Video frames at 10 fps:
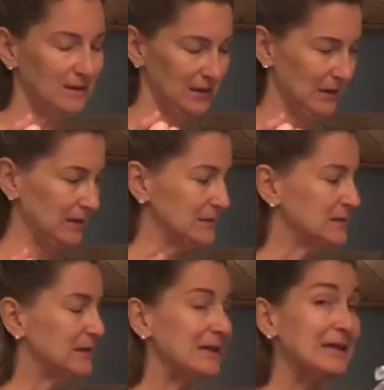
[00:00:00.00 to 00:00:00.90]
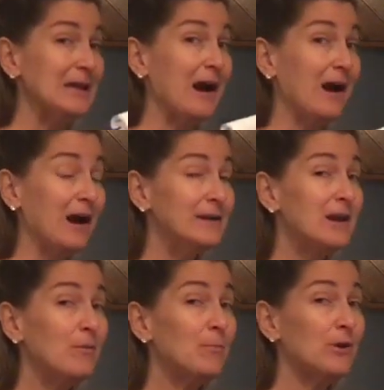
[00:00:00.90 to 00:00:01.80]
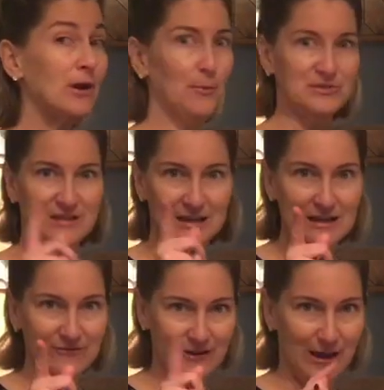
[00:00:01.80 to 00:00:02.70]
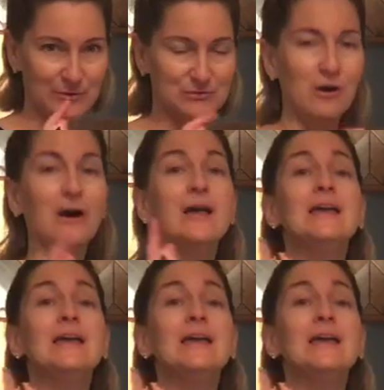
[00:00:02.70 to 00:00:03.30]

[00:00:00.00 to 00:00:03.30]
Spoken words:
It is an odd number. I almost said even, that was wrong.